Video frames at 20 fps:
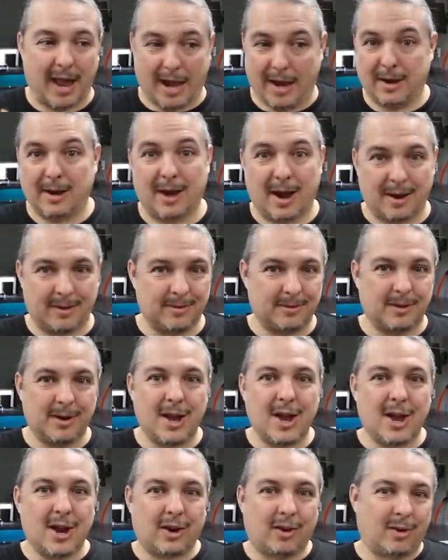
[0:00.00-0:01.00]
And I
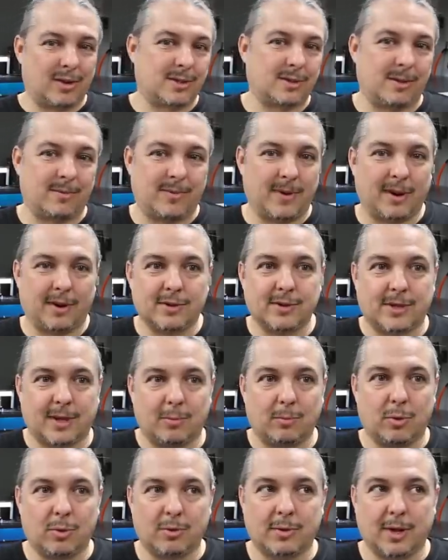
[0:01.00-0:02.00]
crossed my fingers
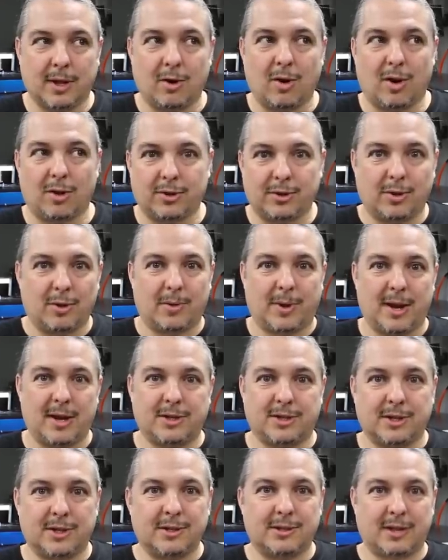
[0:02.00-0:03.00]
that we'll get all their
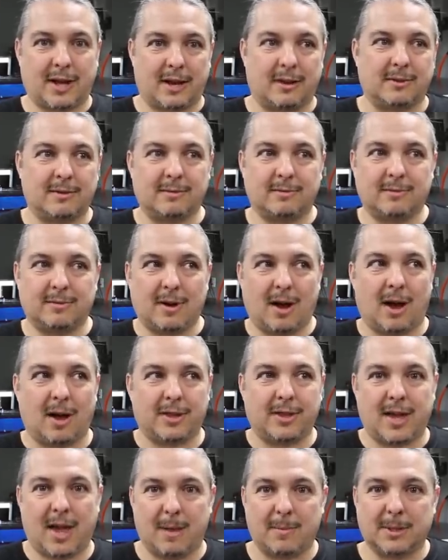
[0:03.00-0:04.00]
locations and
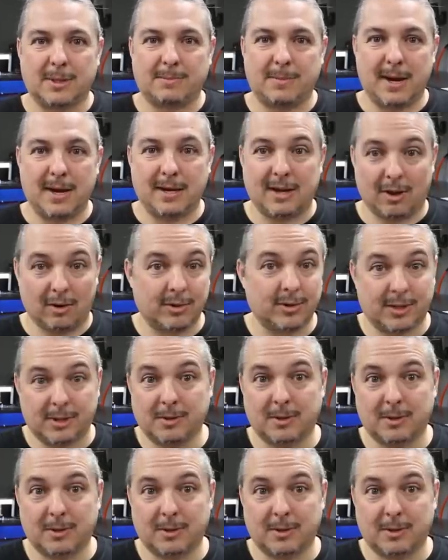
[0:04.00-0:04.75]
uh, the MSP deals.